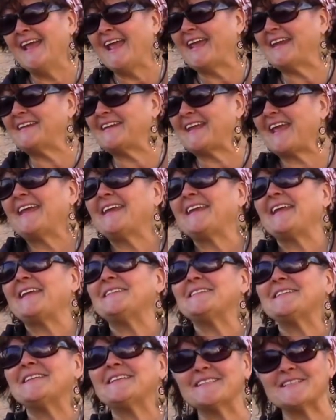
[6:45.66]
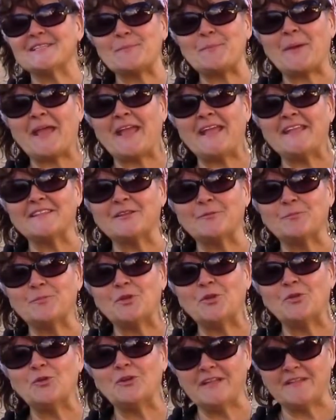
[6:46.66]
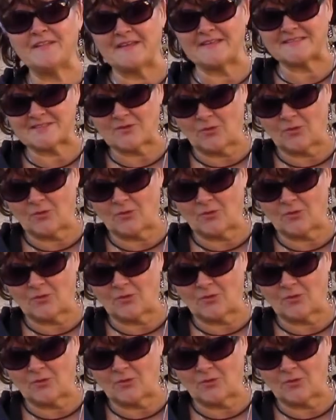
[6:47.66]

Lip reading: and anticipate the beauty that's